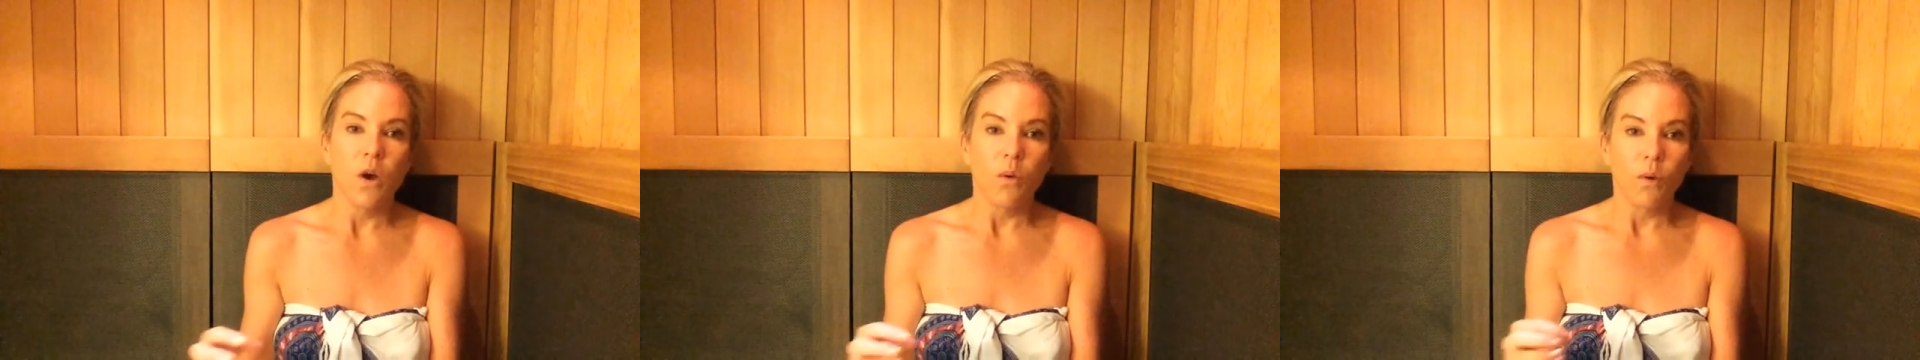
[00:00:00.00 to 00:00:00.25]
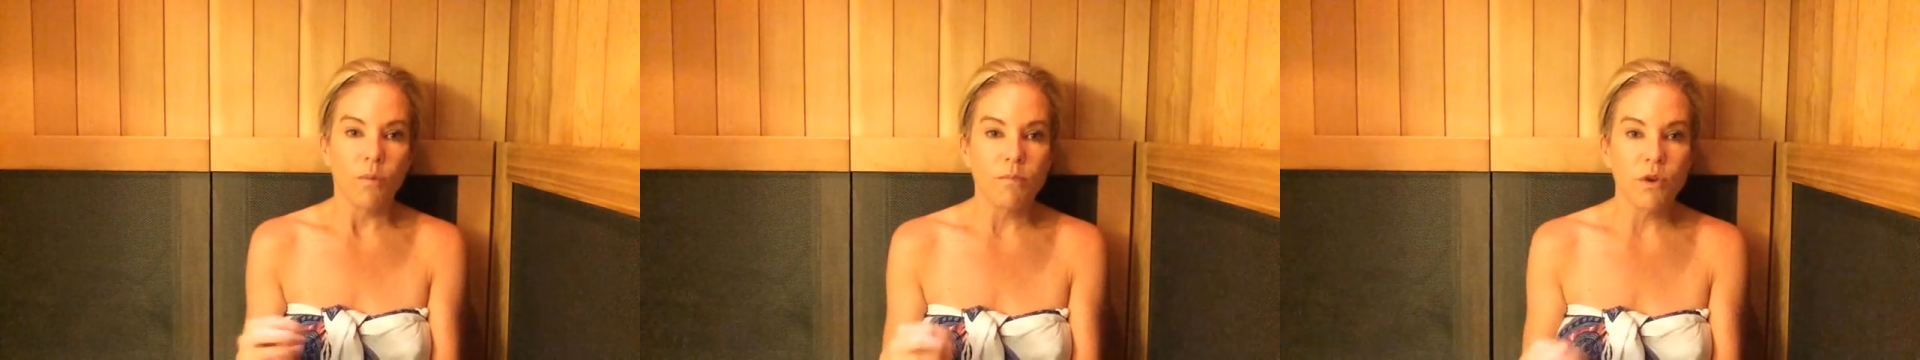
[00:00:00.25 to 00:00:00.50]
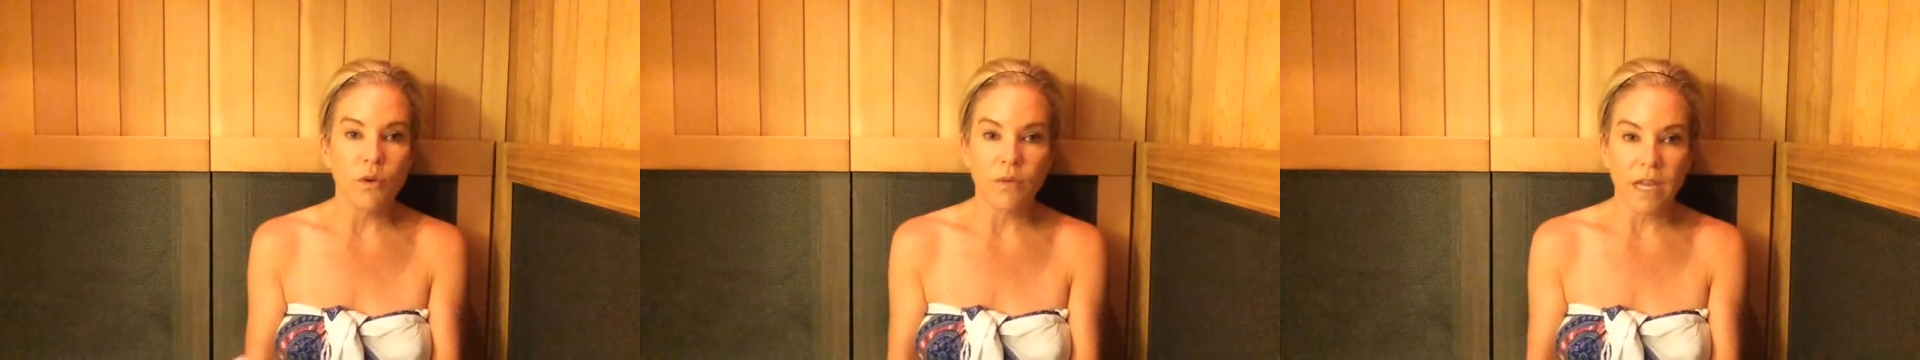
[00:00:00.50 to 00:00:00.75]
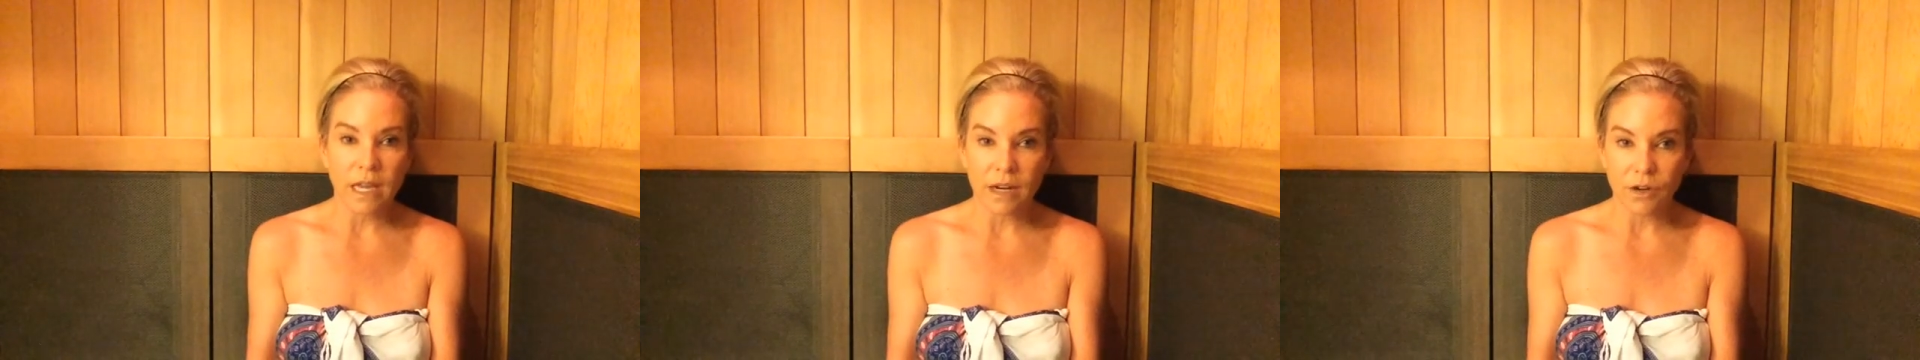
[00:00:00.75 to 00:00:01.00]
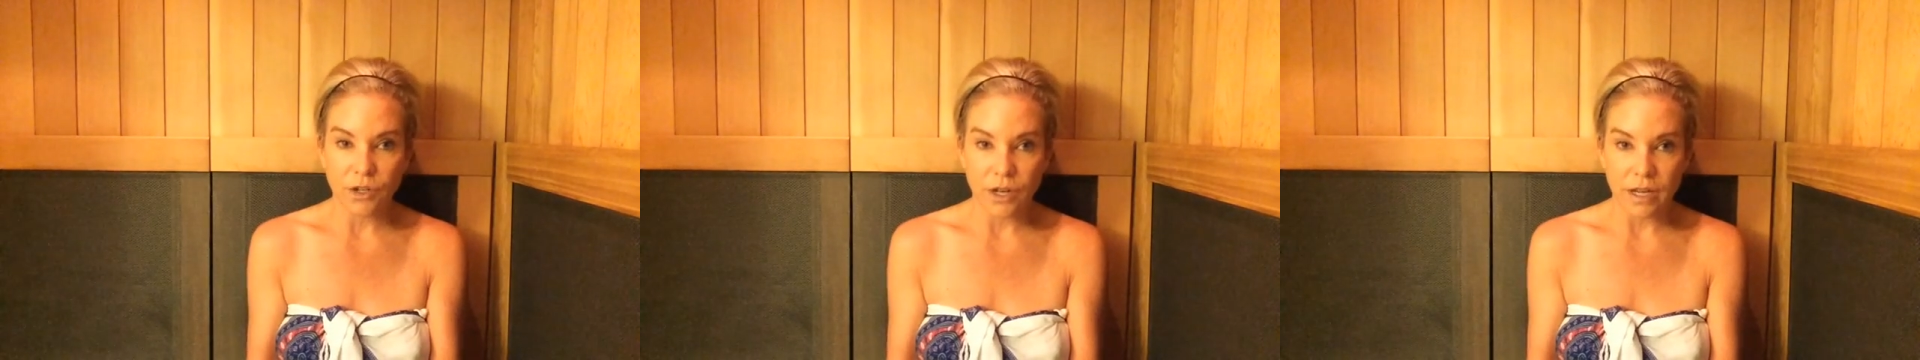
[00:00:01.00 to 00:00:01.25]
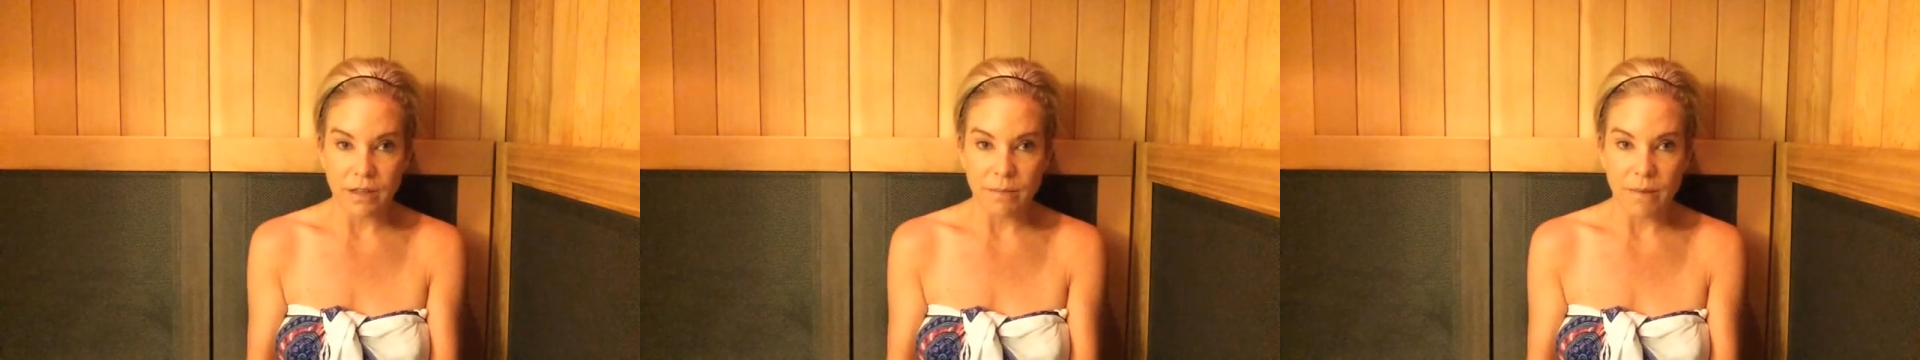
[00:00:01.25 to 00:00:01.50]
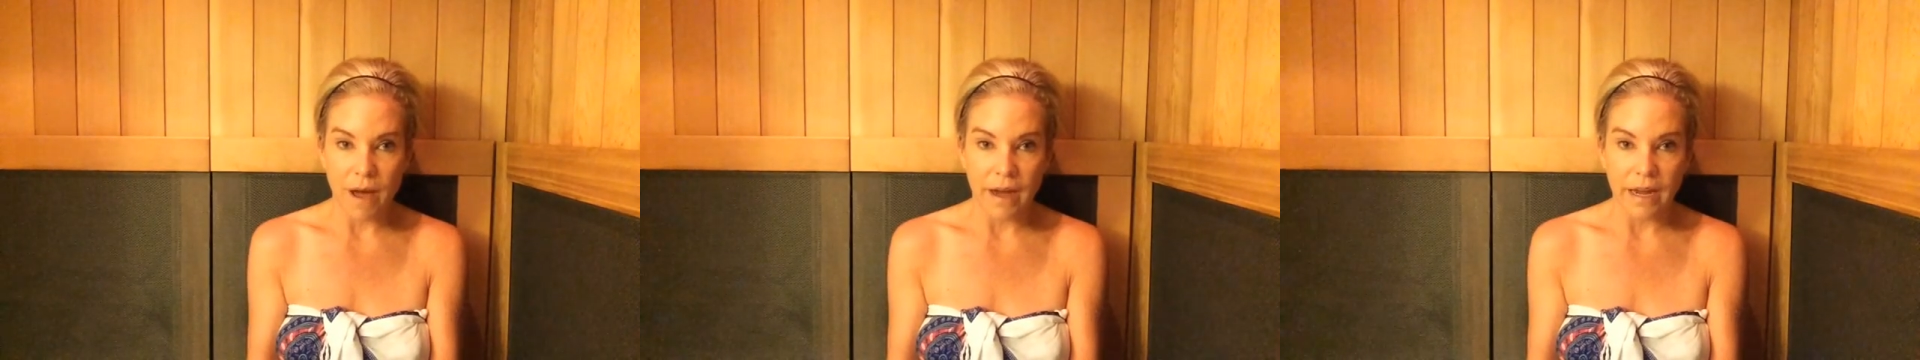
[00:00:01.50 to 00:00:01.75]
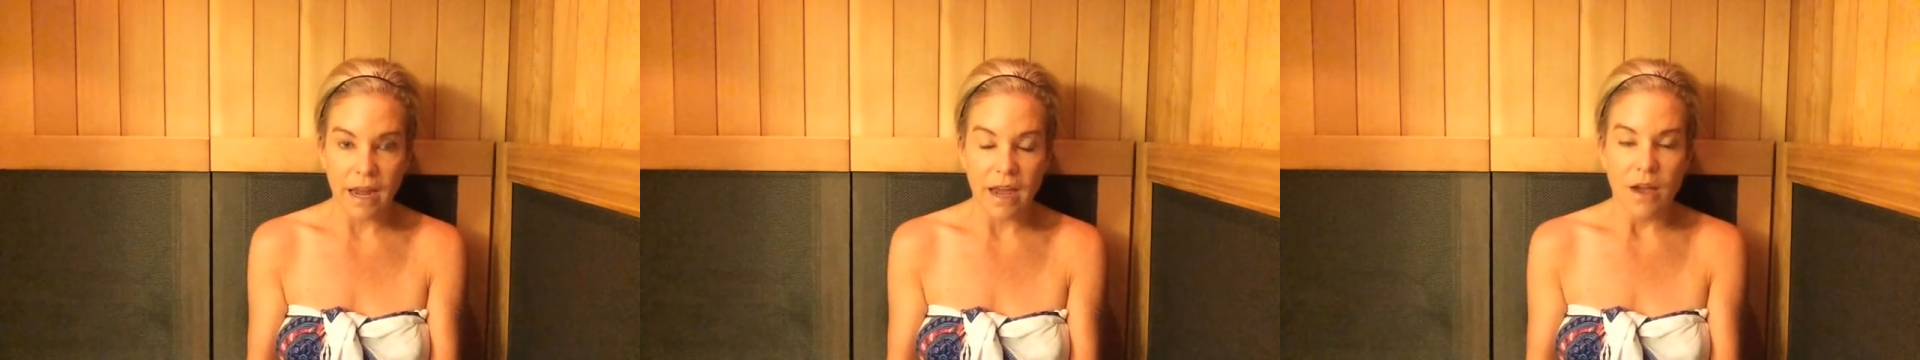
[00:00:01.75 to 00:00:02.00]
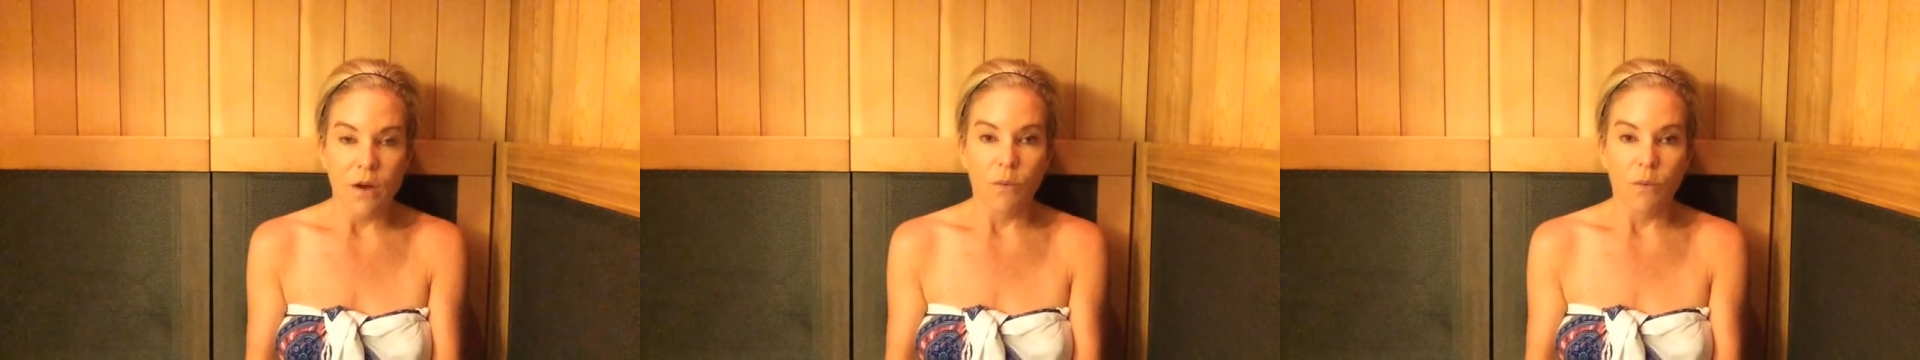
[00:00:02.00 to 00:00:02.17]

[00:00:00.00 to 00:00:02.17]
we're moving energy in the body,